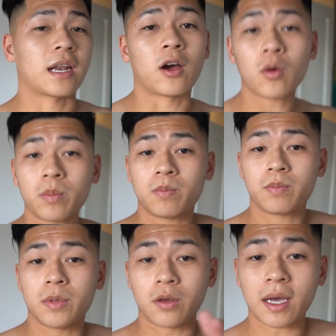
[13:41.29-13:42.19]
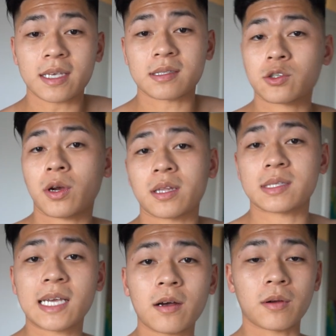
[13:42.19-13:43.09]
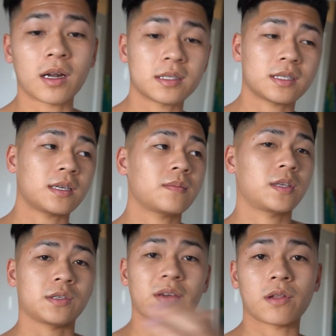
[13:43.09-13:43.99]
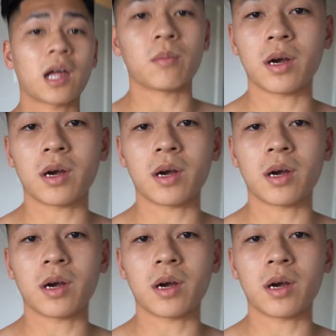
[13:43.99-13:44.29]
And I hope you guys try this out. Honestly, you save a lot of